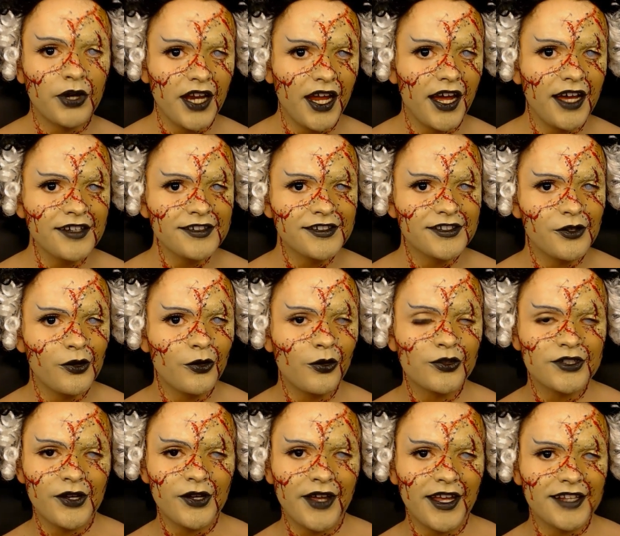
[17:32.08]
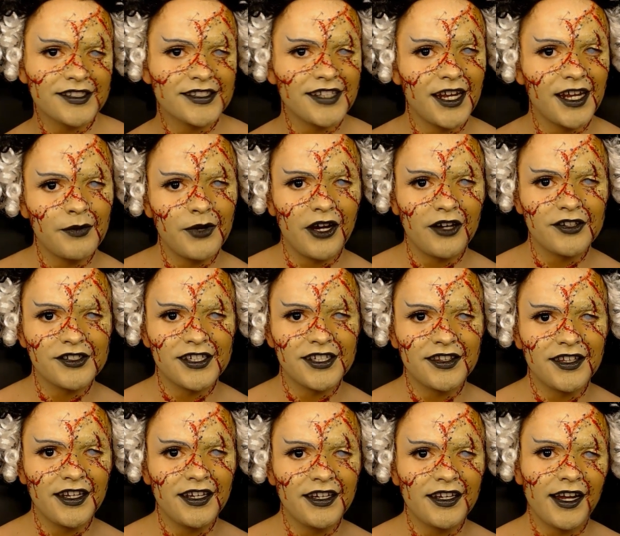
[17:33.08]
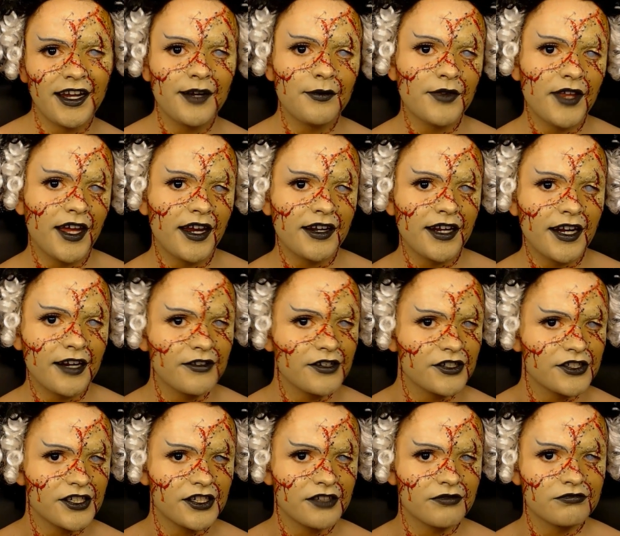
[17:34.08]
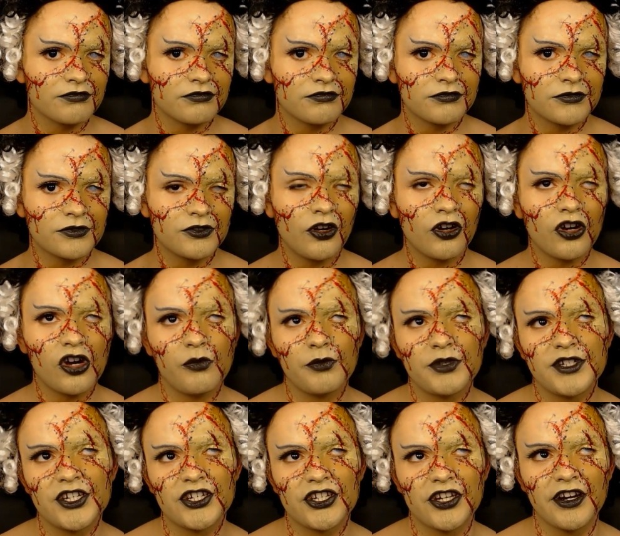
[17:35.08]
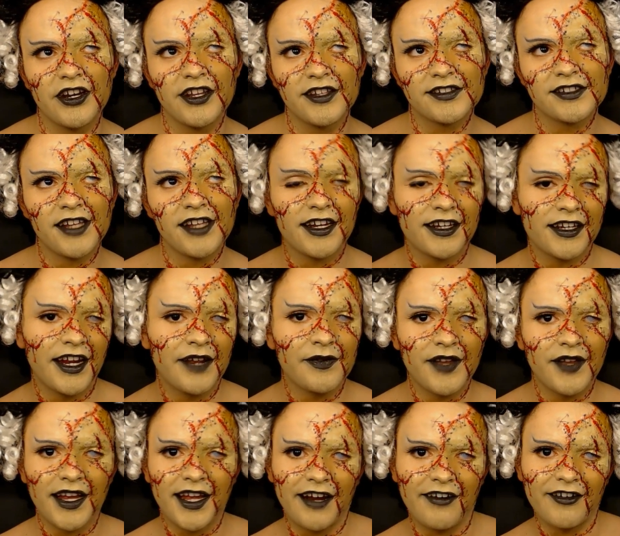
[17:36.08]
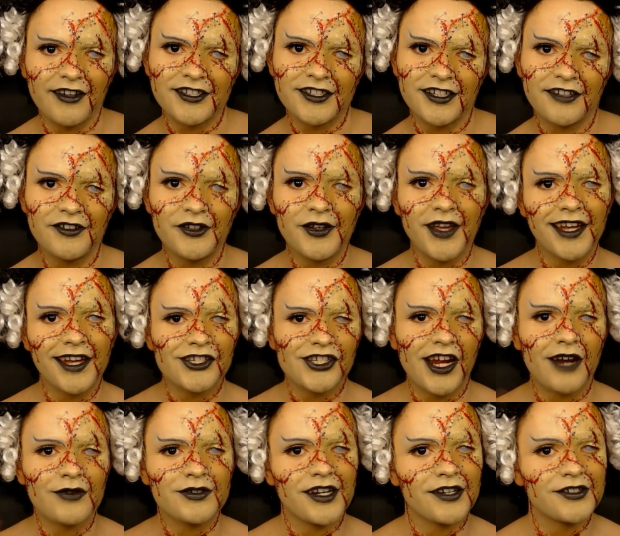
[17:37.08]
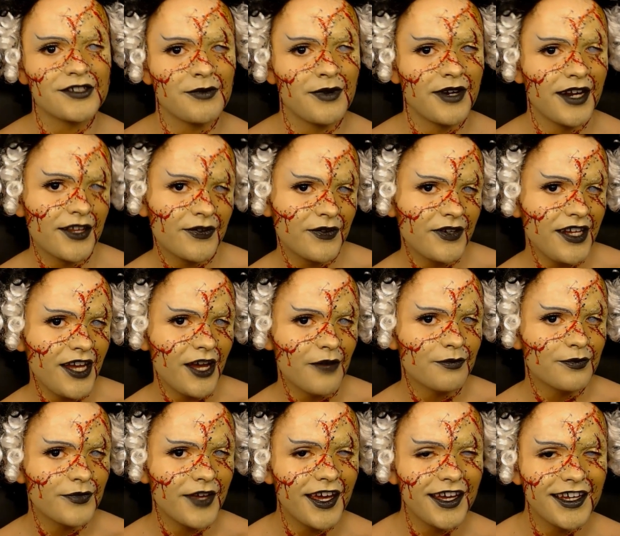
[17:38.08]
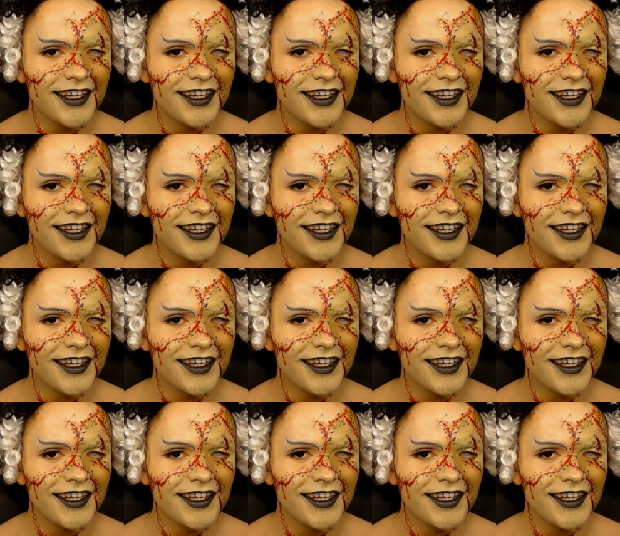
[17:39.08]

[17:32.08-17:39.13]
plus, you also get to take part in the Name That Character not competition. It's like name that character and you get a shout out in my next video.